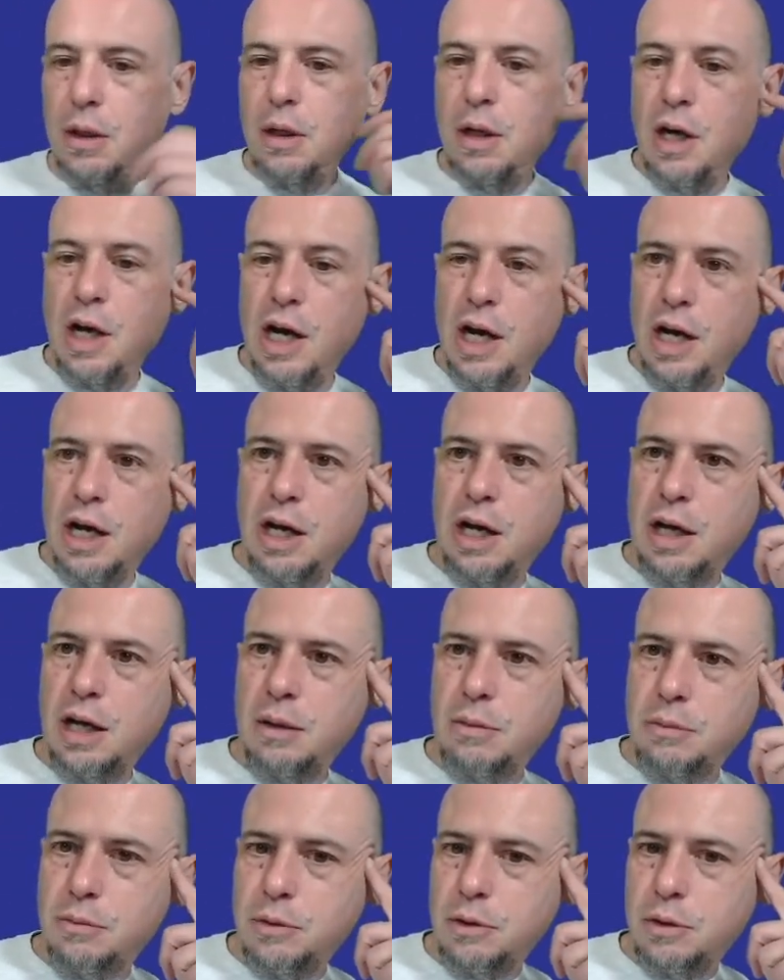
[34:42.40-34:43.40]

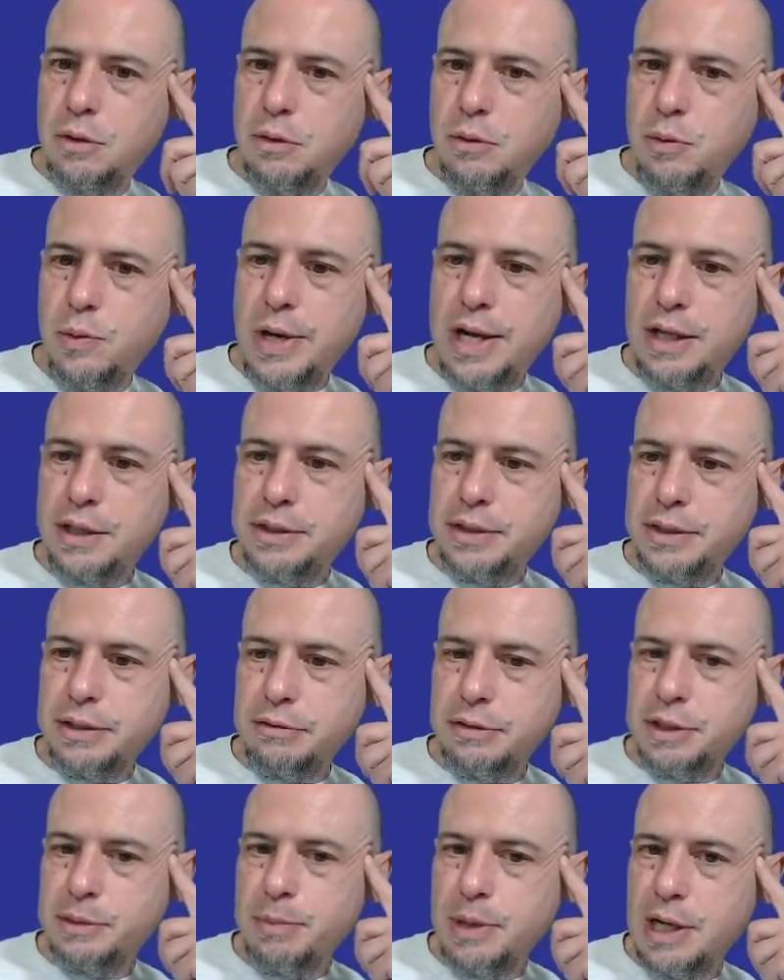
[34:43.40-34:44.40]
Um, what else is it
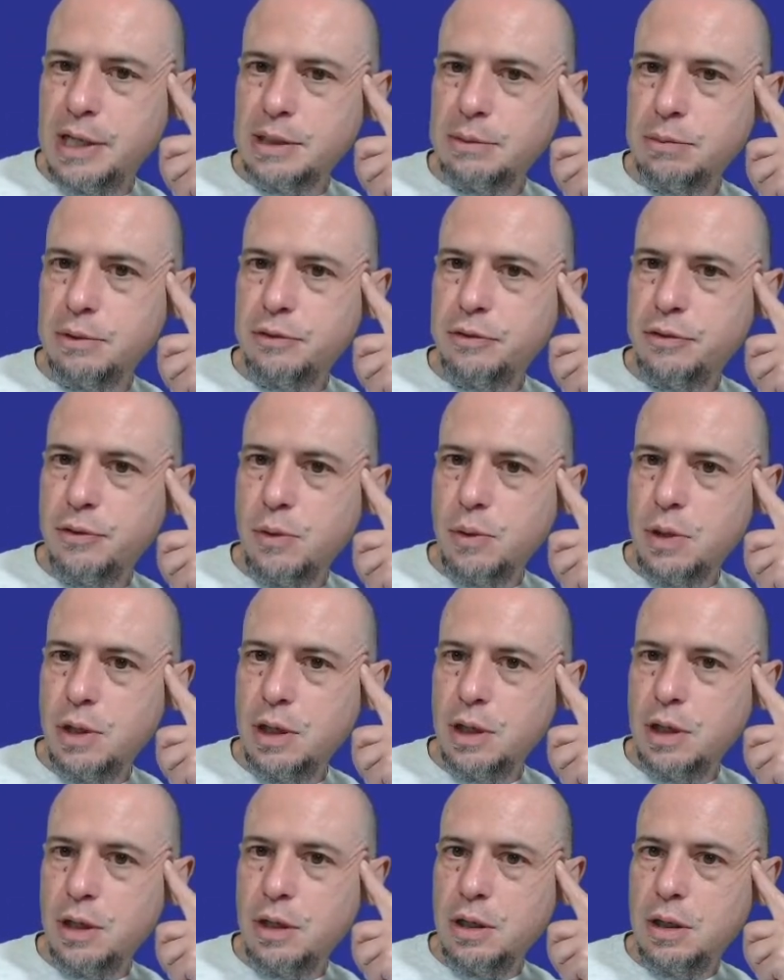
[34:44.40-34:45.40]
responsible
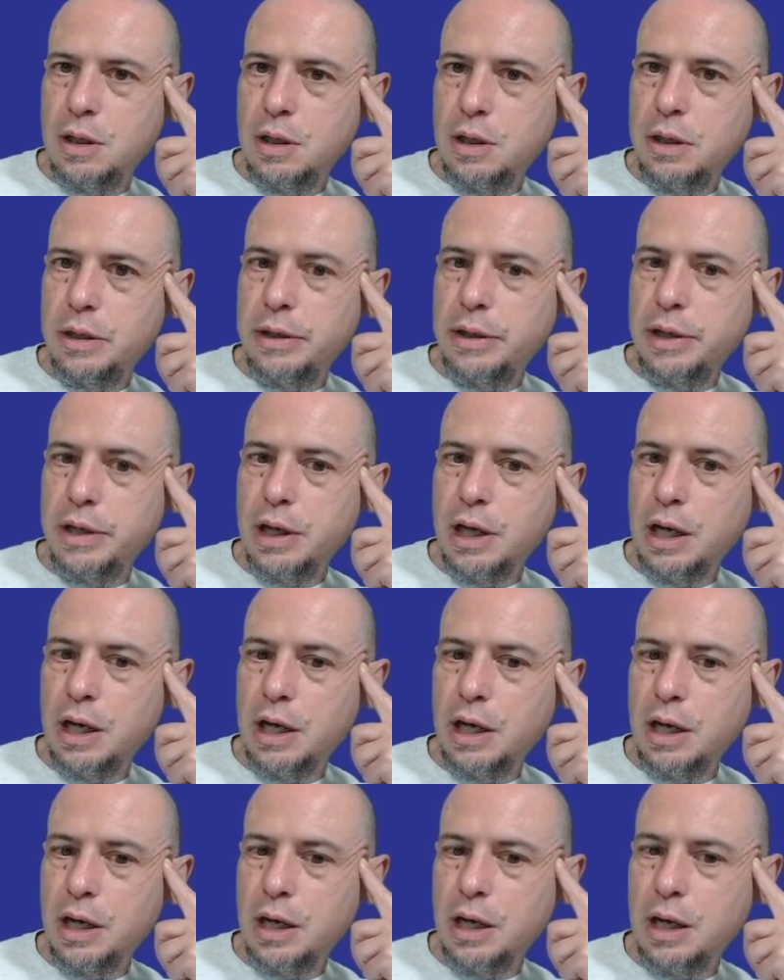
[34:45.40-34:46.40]
for?
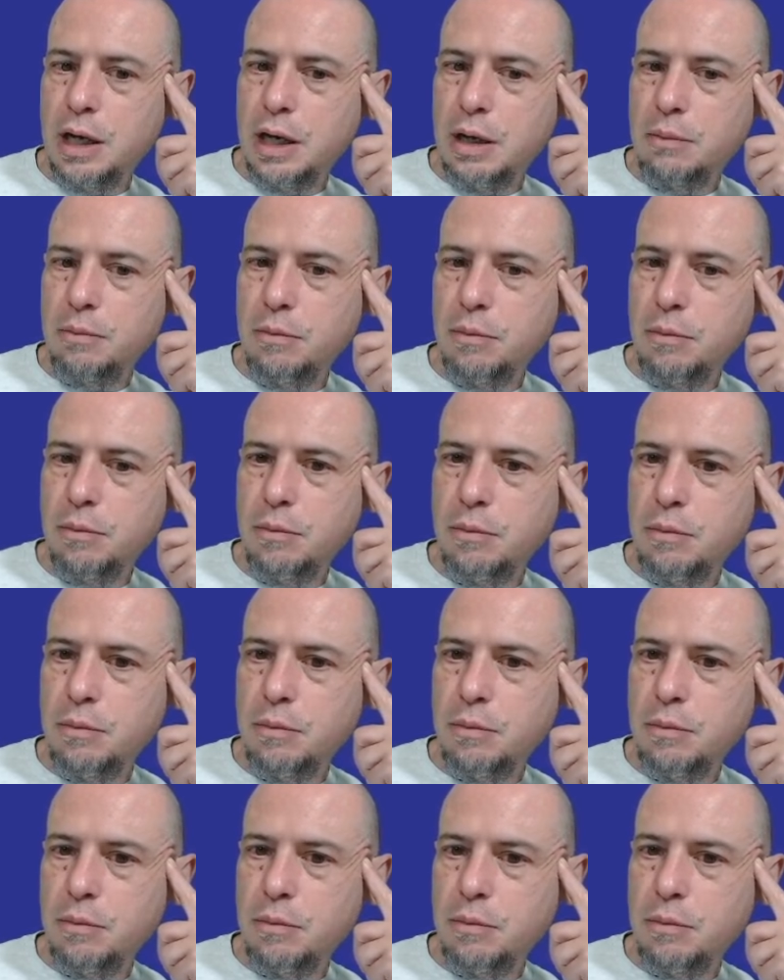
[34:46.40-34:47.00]
Um,